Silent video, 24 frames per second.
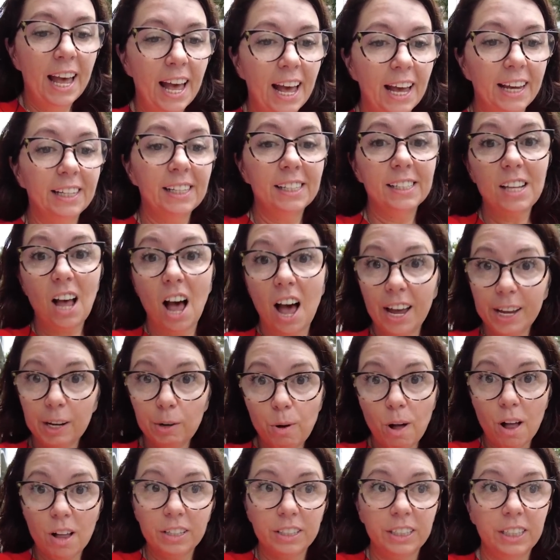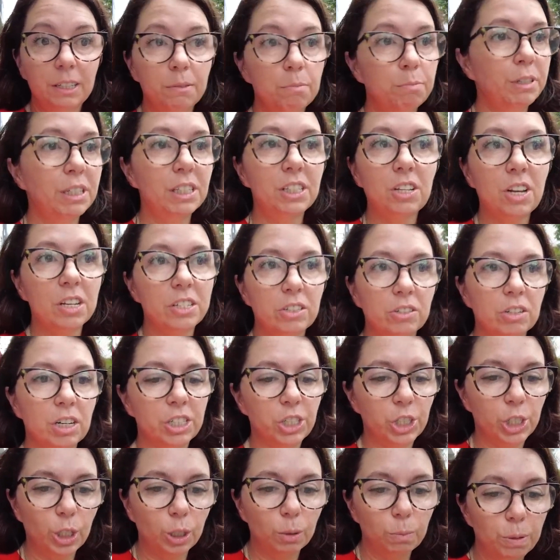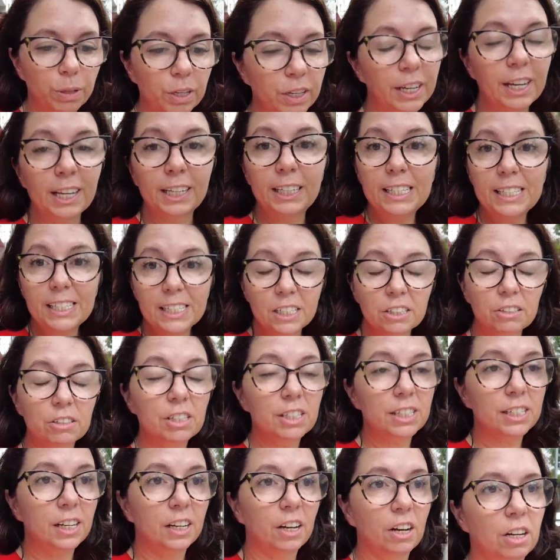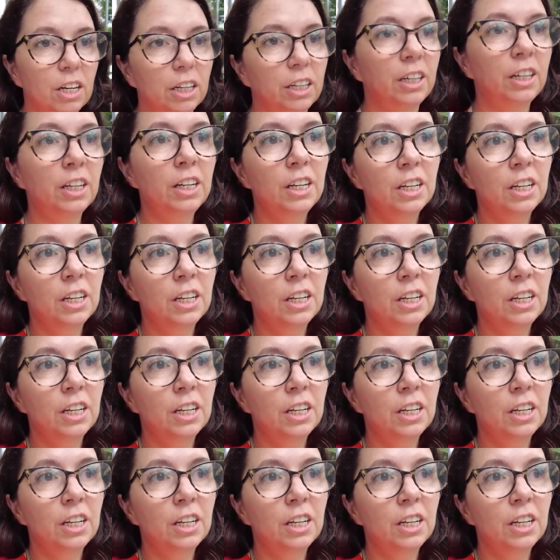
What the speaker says: And it's high quality, but it's also not cheap, at least here in Saigon.